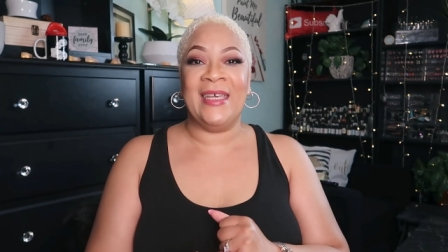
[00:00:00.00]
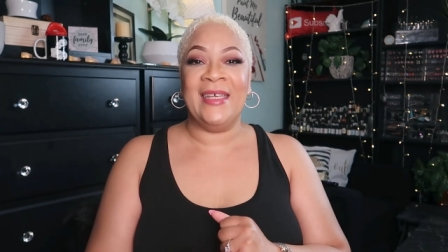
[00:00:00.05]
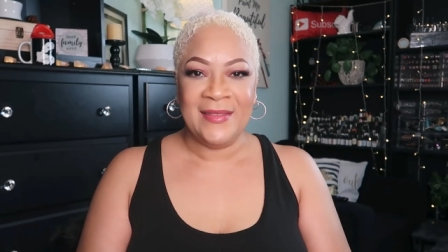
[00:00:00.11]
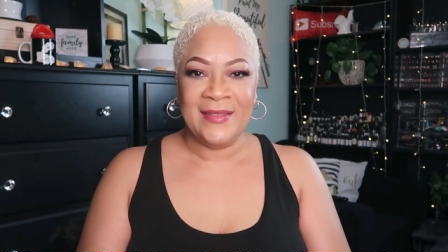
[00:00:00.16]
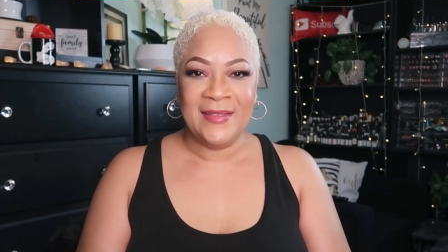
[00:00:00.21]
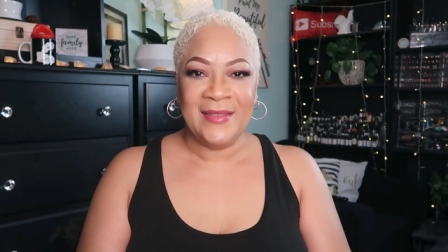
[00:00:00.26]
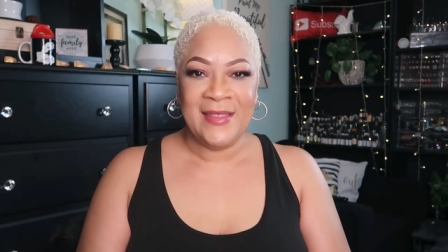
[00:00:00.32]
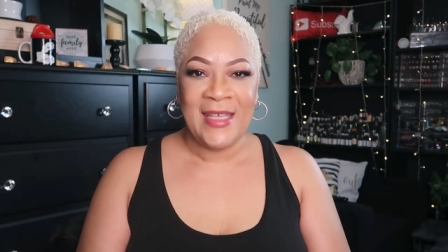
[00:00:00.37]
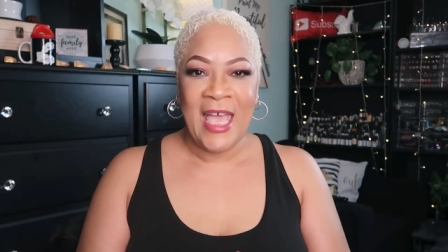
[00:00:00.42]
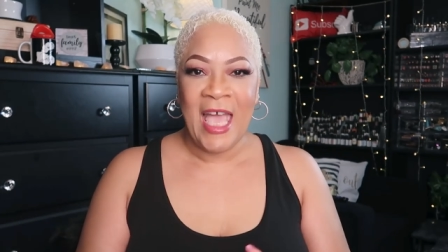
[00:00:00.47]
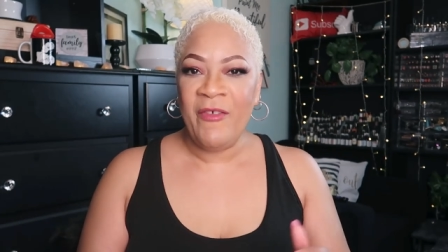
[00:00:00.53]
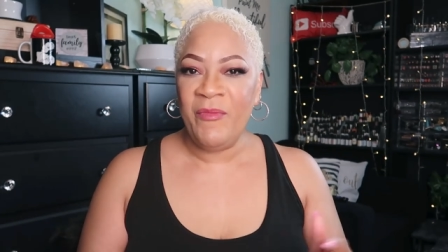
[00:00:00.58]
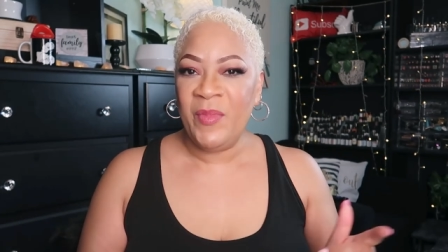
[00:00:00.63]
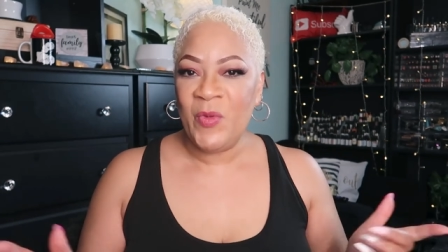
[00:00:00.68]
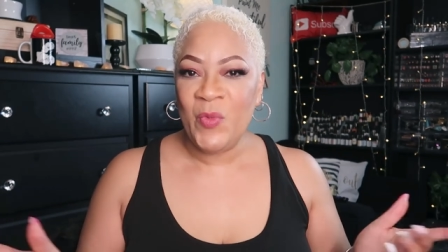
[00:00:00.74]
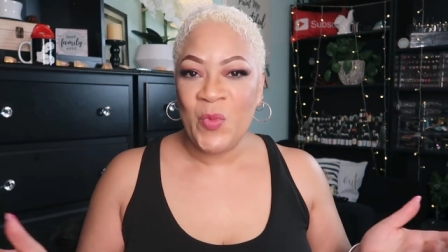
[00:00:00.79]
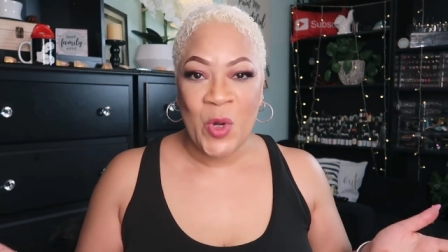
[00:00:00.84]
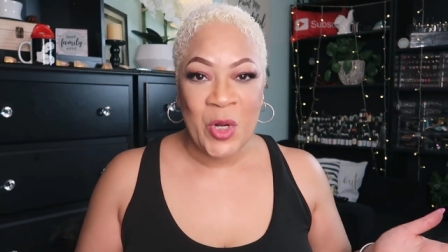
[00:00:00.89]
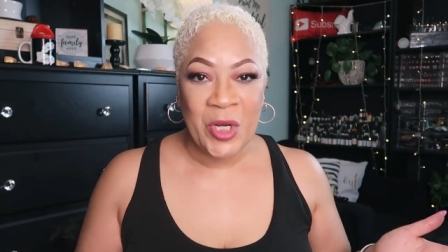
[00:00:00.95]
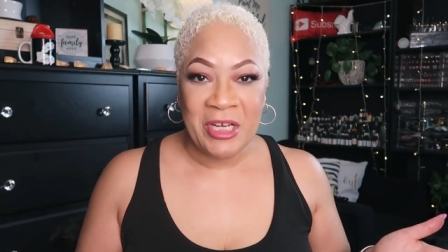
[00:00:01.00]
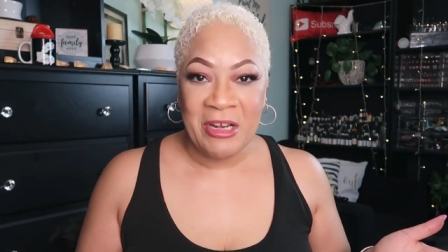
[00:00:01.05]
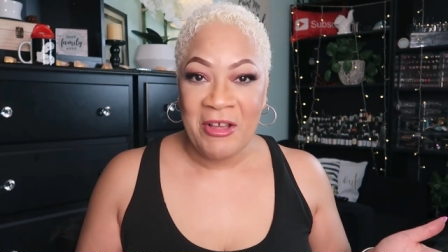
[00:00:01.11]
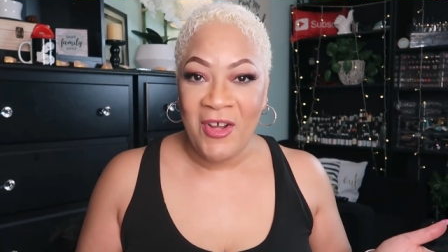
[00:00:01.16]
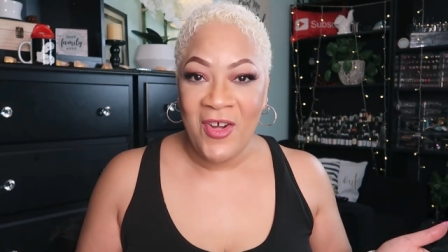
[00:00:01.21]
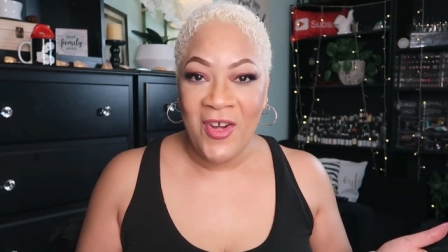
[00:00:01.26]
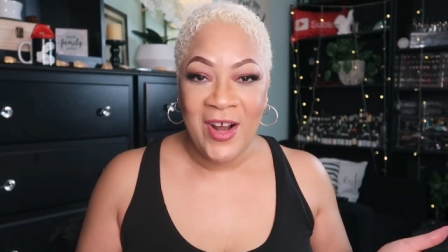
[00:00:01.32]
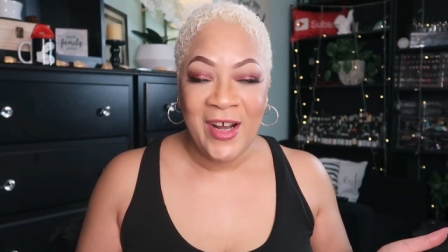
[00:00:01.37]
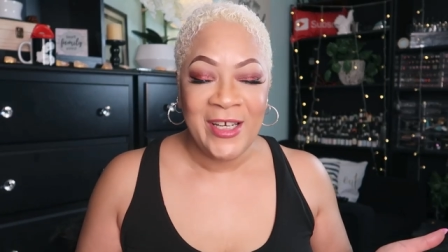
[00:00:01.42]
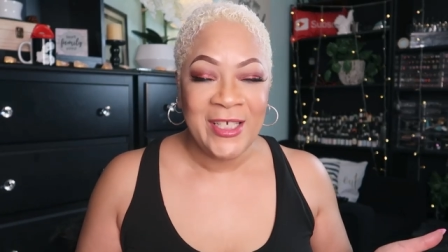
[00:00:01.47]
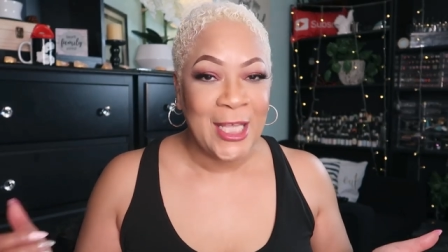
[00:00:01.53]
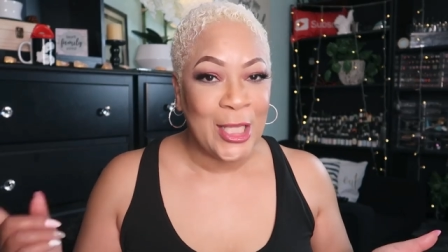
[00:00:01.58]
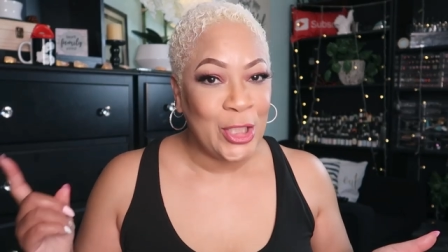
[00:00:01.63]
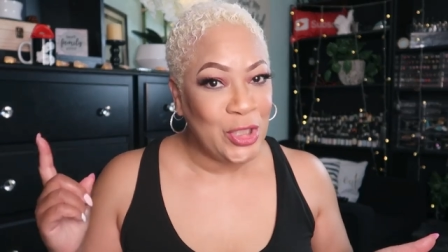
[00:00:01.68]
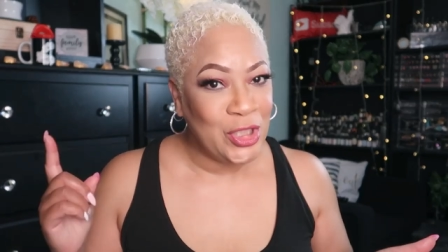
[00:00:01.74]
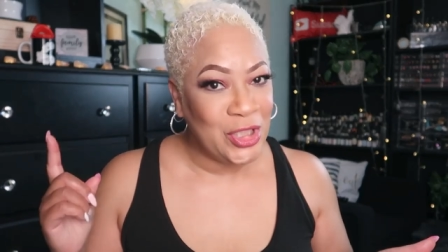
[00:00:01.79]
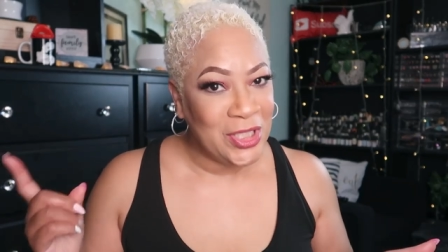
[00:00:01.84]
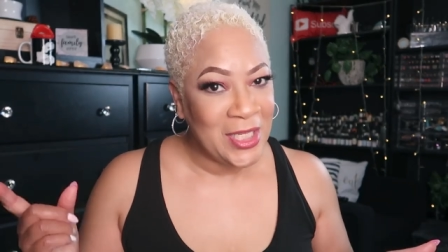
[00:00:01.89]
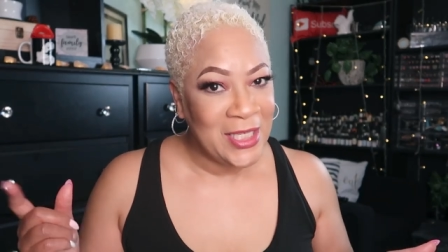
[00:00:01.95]
I've been working
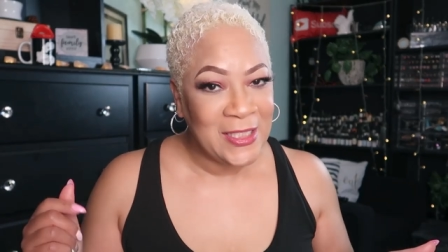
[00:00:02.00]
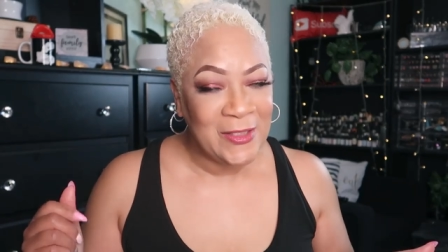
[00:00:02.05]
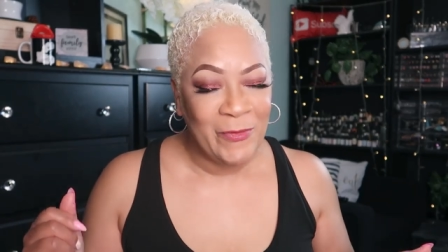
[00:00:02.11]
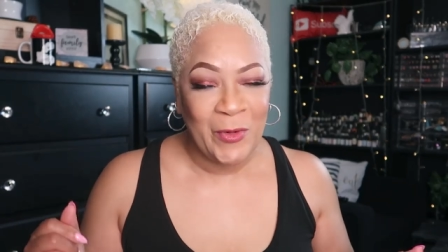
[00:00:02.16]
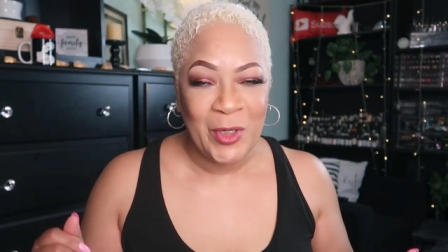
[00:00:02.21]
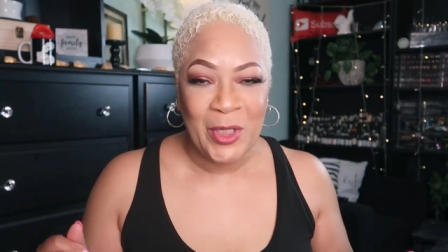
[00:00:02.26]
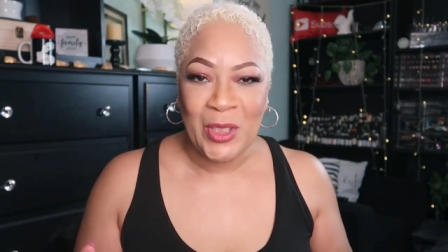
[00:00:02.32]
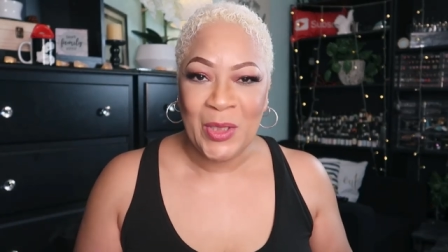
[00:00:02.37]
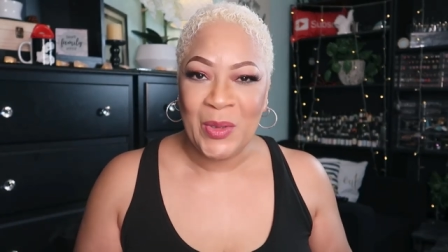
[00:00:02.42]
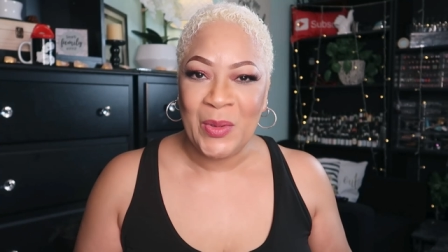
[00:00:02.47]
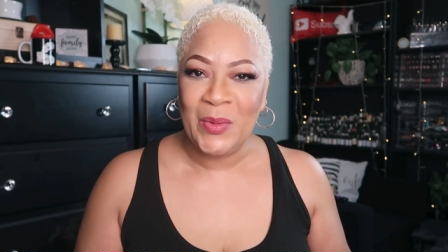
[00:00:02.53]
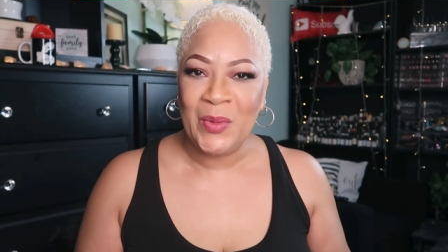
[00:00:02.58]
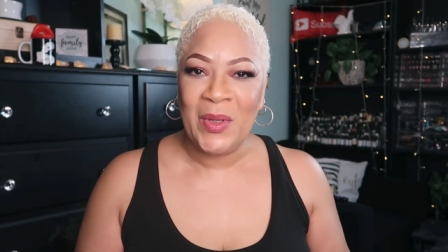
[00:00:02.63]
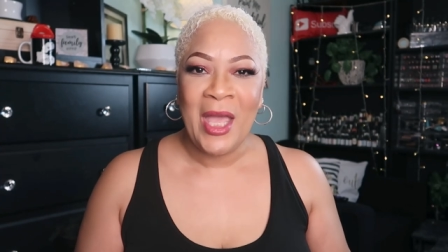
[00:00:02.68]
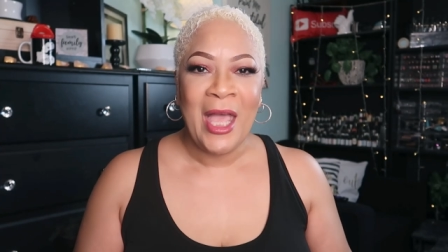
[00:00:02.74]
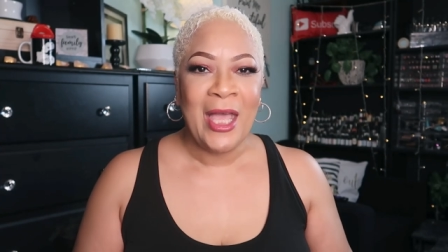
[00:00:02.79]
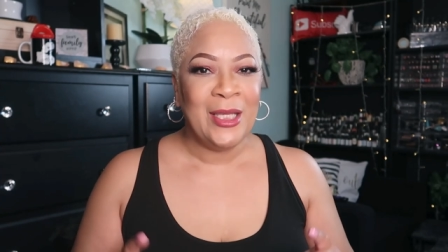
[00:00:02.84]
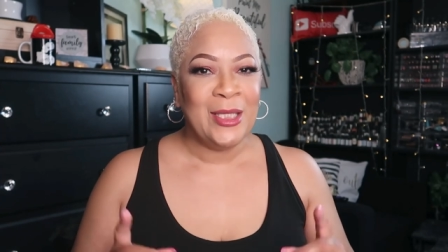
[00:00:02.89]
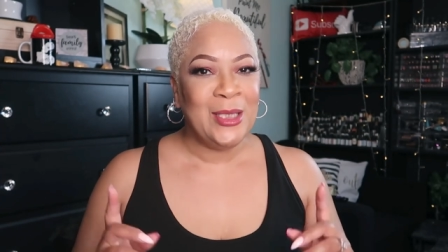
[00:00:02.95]
hard just for you.